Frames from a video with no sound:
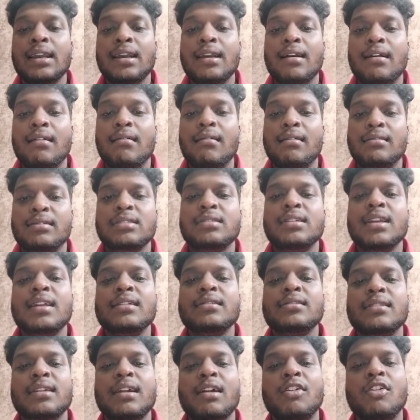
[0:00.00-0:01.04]
states
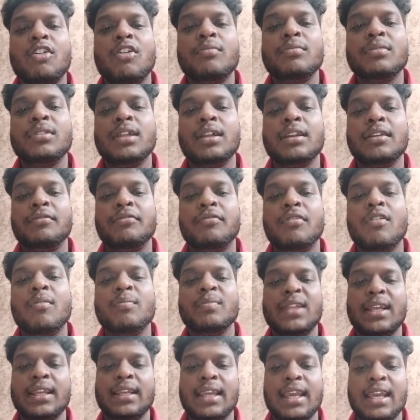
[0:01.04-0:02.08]
adopt the reform
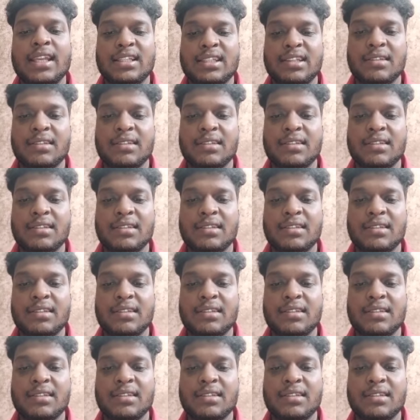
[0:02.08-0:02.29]
that catch up.